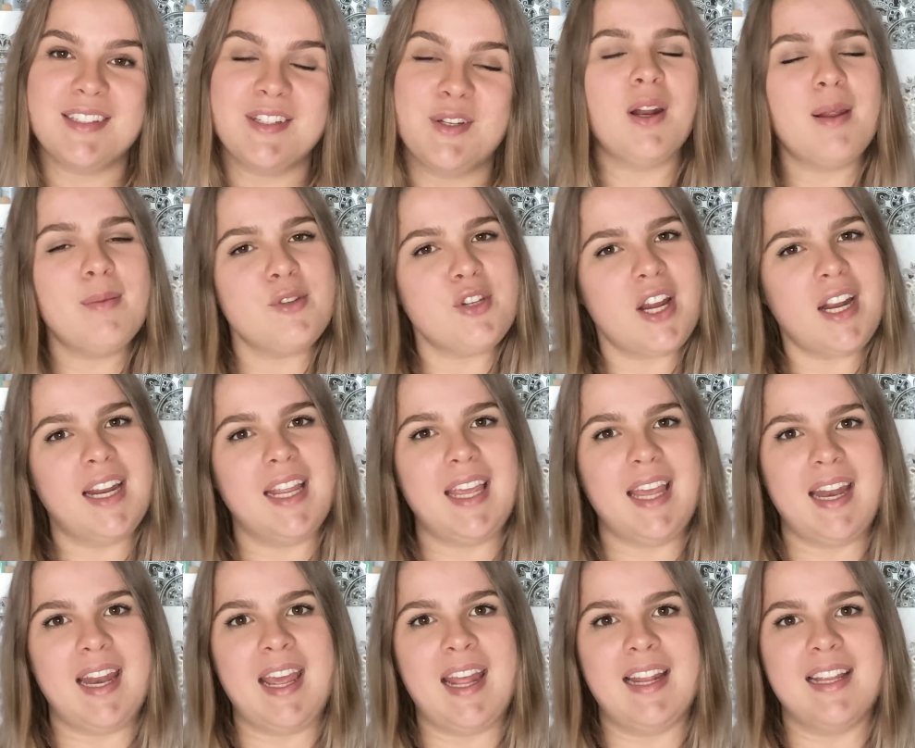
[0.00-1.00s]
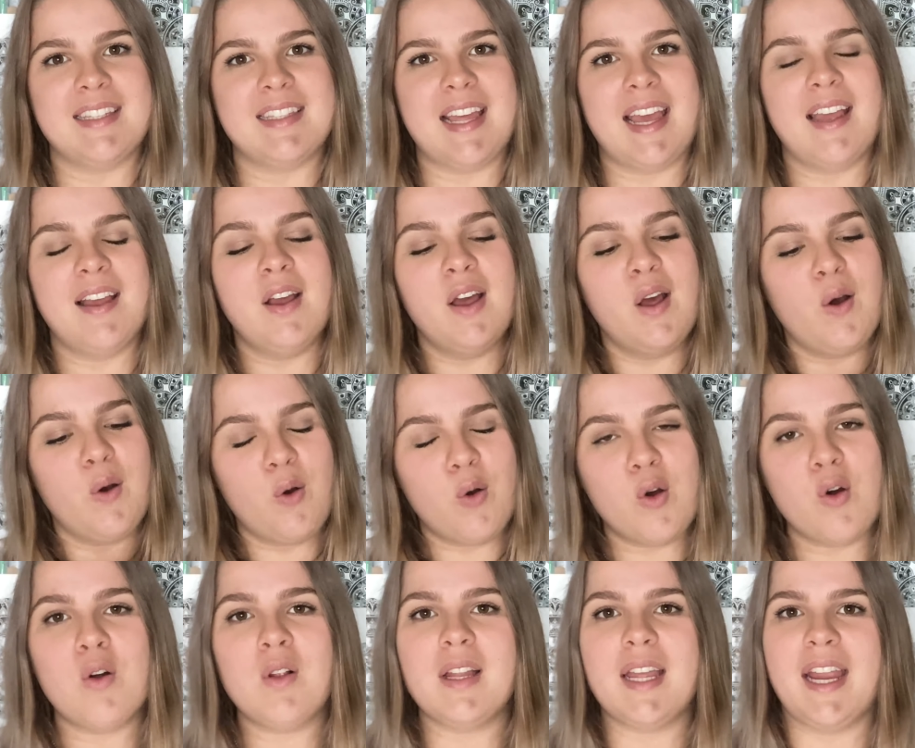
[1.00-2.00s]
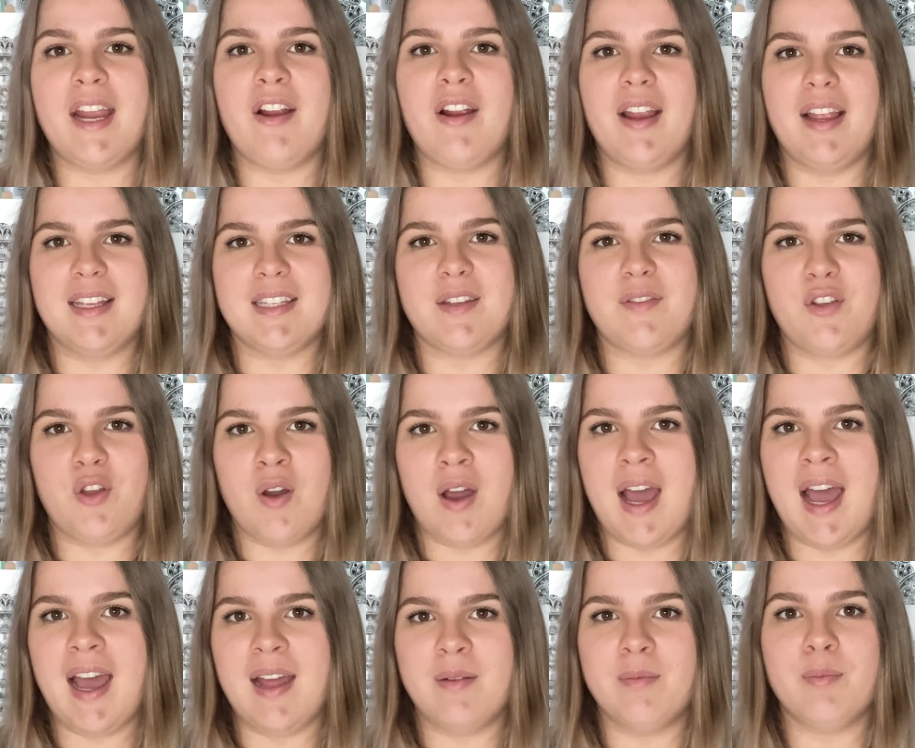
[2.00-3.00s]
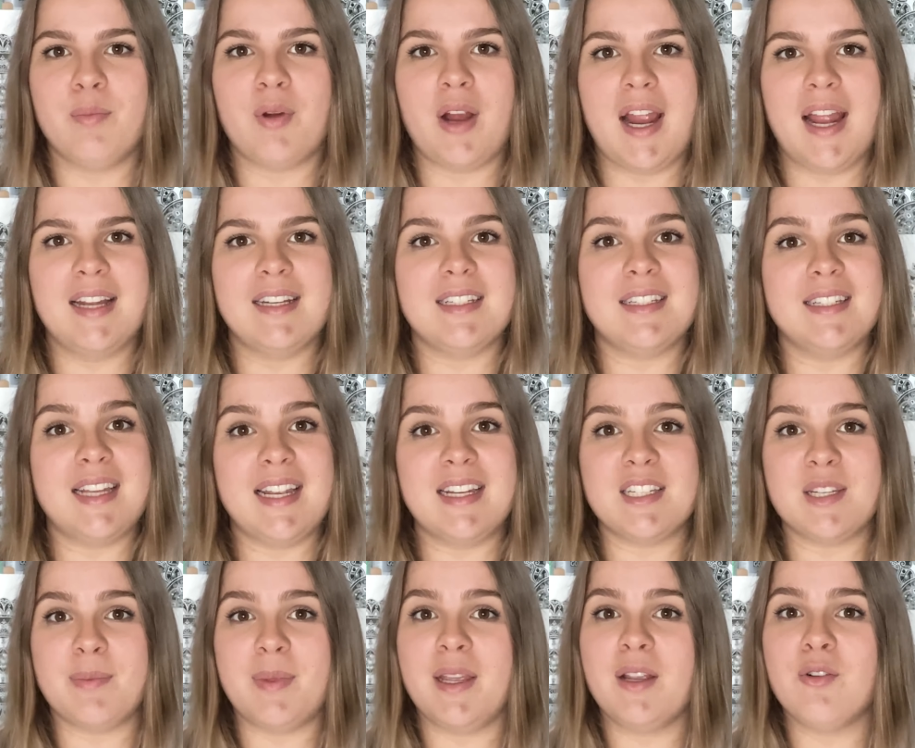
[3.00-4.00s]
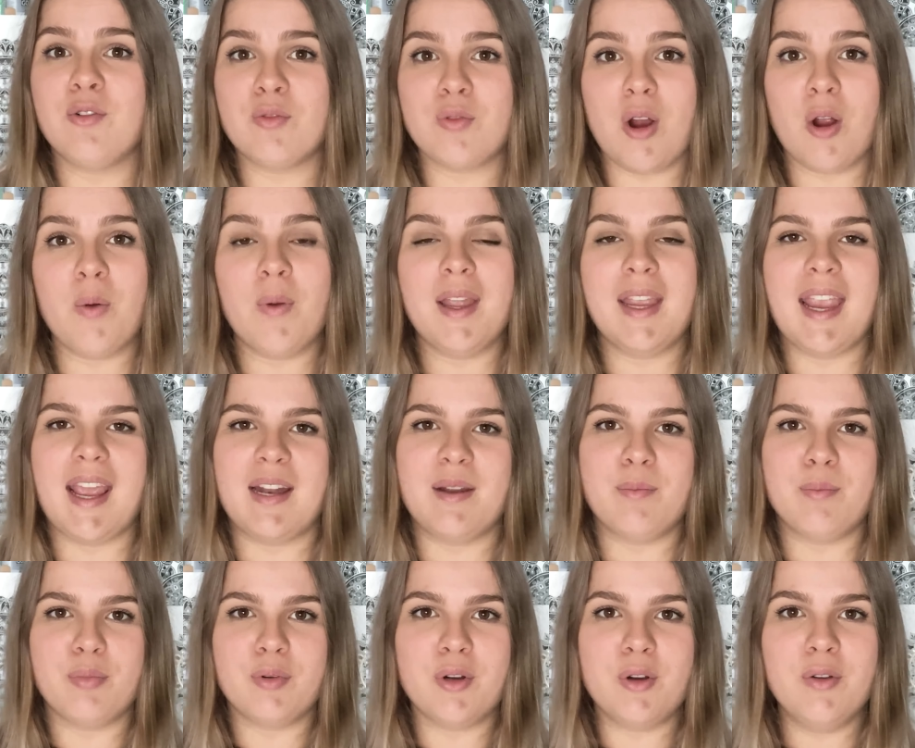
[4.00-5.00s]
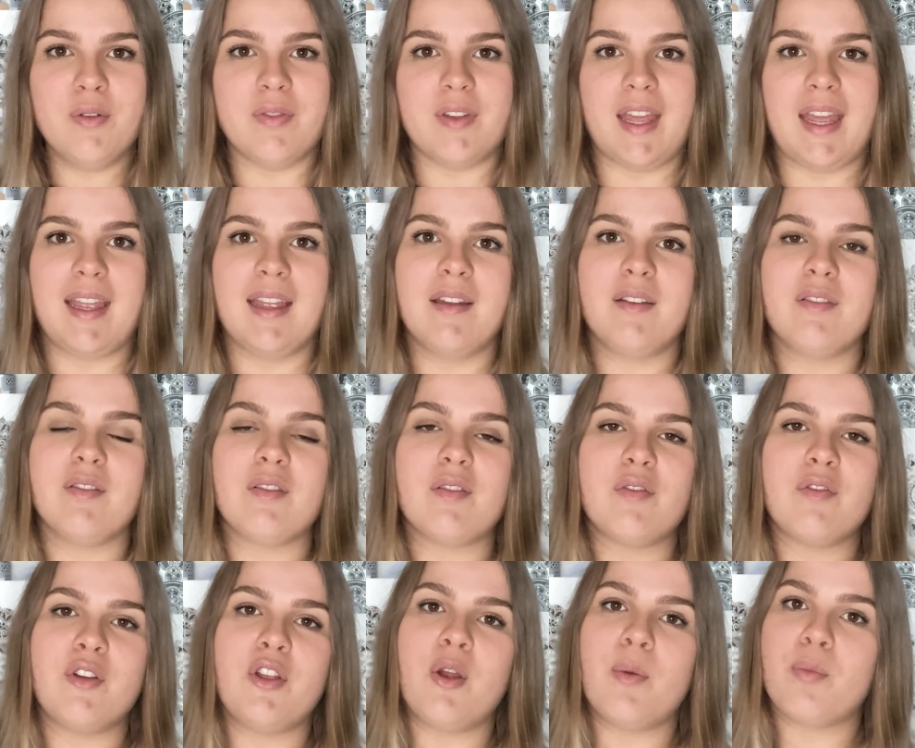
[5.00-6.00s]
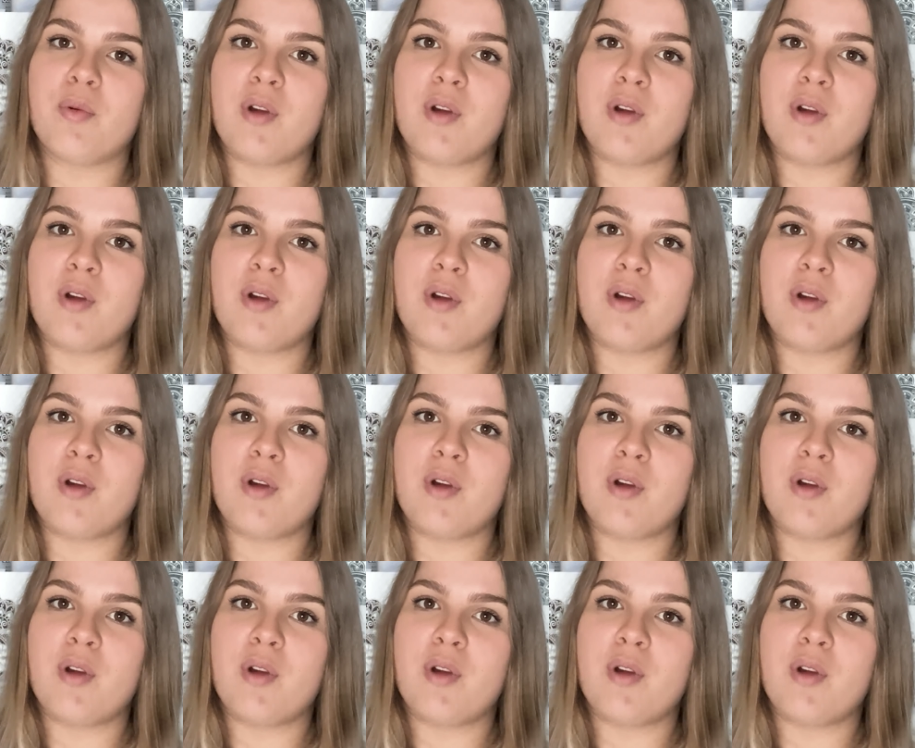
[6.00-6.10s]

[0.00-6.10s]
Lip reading: What I'm trying to get at is that all areas of your art and brand need to be growing and improving for your